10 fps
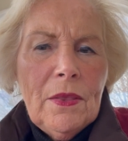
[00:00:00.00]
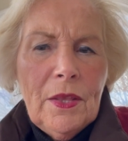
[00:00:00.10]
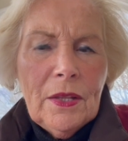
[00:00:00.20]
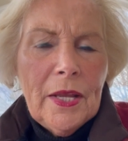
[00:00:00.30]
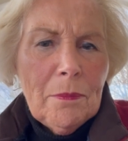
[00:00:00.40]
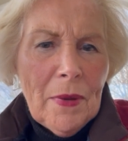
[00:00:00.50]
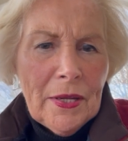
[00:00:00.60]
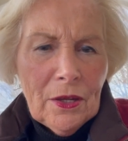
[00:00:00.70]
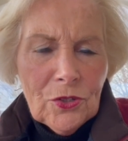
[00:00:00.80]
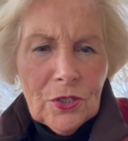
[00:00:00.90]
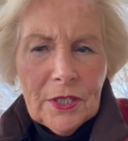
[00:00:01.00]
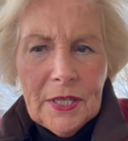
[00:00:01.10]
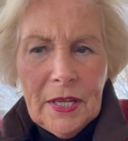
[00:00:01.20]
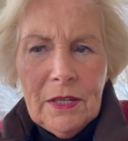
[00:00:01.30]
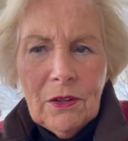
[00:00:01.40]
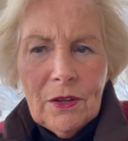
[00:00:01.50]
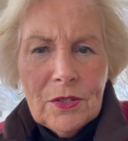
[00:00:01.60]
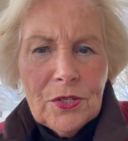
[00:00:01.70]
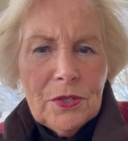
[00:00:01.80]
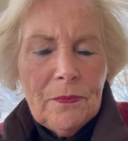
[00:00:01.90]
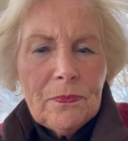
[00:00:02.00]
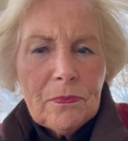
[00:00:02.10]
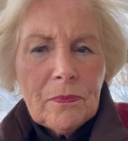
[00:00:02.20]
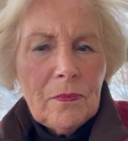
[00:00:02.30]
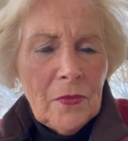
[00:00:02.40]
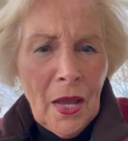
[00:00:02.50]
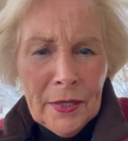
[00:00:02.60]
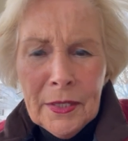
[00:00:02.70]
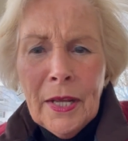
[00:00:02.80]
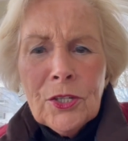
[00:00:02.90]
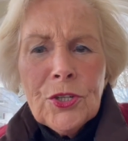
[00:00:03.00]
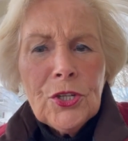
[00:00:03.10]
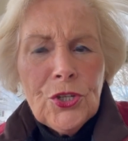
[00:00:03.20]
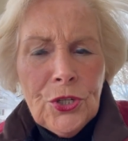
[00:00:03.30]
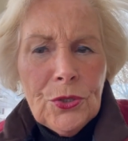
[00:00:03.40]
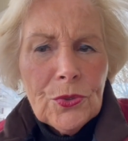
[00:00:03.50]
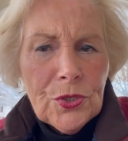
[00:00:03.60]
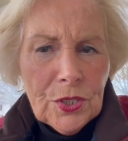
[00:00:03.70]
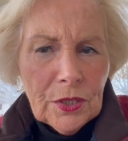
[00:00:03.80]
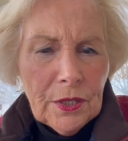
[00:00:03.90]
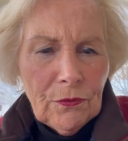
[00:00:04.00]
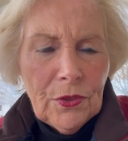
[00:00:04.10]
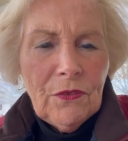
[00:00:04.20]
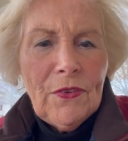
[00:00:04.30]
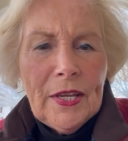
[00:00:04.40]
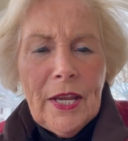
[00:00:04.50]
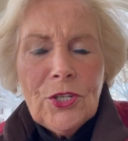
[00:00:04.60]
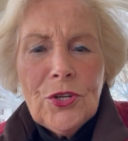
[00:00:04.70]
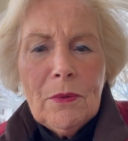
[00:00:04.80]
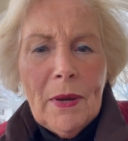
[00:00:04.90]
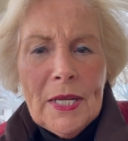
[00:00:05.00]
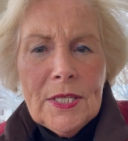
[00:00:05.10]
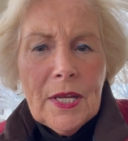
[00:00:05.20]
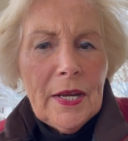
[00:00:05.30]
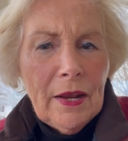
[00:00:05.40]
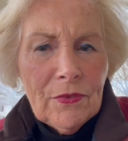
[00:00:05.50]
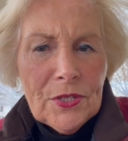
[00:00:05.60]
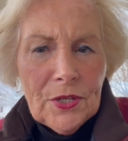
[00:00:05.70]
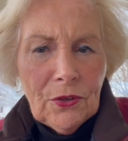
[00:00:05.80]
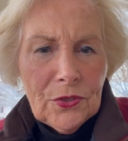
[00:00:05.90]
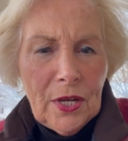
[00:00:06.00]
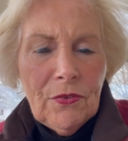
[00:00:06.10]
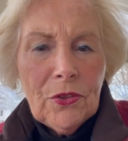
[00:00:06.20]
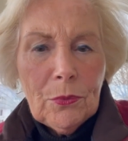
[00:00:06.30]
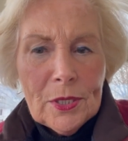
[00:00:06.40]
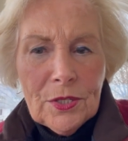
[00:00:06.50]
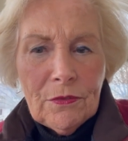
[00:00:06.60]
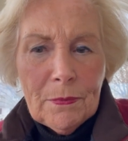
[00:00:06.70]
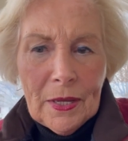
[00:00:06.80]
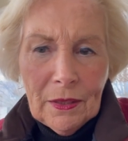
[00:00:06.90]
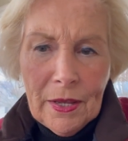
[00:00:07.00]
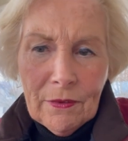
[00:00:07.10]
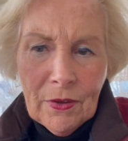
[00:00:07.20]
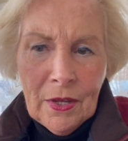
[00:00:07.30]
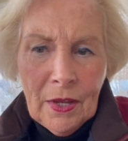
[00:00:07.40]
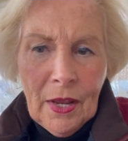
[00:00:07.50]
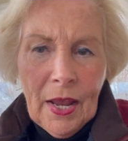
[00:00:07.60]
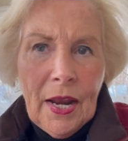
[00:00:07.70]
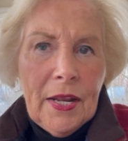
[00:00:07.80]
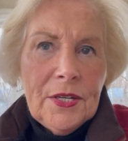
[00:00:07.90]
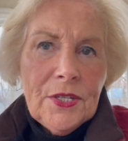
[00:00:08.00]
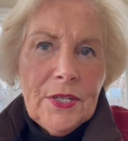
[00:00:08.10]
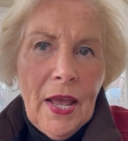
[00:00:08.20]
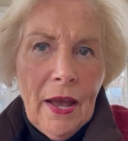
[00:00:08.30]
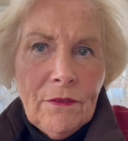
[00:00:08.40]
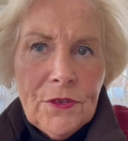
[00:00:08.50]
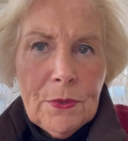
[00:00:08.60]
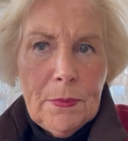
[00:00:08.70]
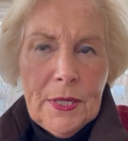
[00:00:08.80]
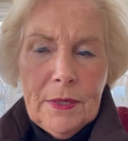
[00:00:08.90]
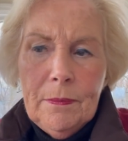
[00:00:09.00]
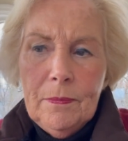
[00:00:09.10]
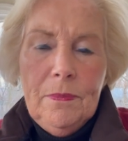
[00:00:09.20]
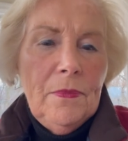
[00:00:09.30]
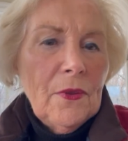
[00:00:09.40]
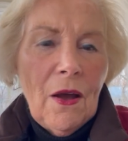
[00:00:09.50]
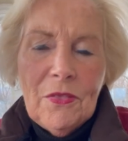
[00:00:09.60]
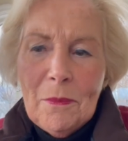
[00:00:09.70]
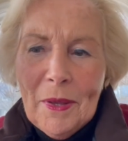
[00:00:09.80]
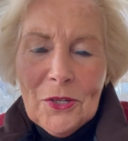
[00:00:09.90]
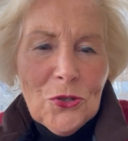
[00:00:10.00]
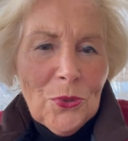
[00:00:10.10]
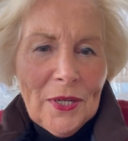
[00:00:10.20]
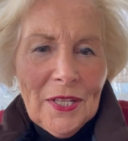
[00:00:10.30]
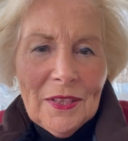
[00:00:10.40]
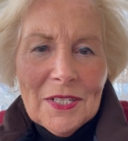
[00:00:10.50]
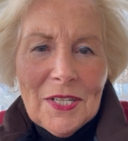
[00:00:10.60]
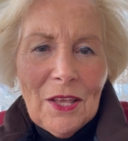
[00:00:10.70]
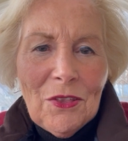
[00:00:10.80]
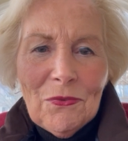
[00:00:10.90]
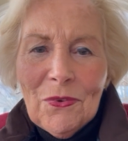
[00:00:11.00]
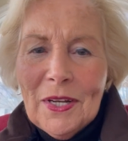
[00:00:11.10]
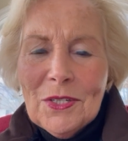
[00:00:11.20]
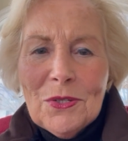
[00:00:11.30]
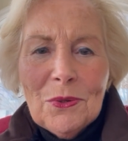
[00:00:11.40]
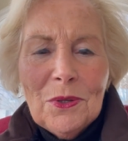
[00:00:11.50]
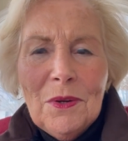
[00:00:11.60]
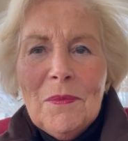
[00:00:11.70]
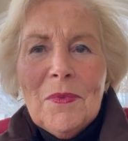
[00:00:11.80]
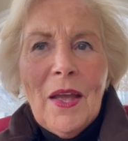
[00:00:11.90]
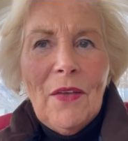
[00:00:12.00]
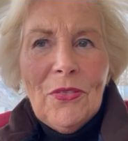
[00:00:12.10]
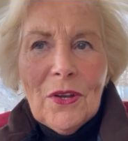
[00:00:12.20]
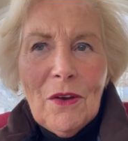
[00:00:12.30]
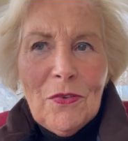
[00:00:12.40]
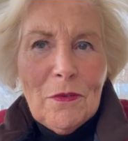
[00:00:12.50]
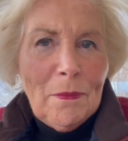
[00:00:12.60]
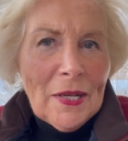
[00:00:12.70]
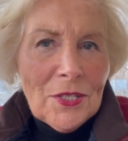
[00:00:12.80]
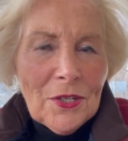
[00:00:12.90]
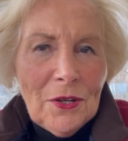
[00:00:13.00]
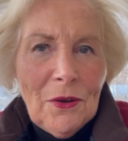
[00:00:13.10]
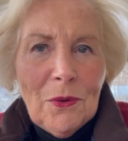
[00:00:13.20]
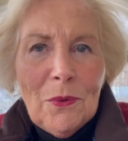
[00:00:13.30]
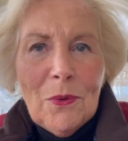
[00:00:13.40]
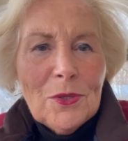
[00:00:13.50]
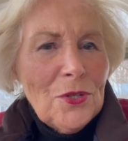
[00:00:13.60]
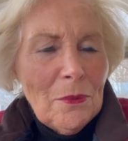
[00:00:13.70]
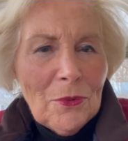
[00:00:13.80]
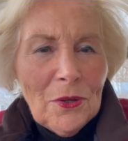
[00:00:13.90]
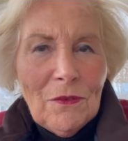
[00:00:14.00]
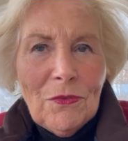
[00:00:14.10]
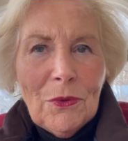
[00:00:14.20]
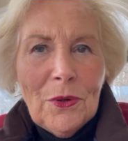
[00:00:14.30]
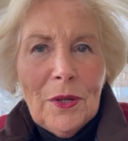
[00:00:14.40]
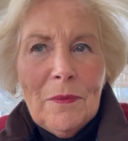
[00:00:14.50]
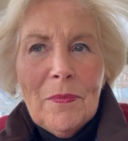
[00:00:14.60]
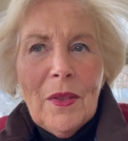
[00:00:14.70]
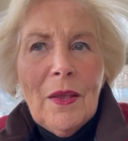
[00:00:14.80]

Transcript: that like my elderly in-laws, I could actually choose to live with a vacation mindset every single day for the rest of my life. And I didn't have to be on the Mediterranean, the south of France, or at the Gulf of Mexico, or somewhere in Florida,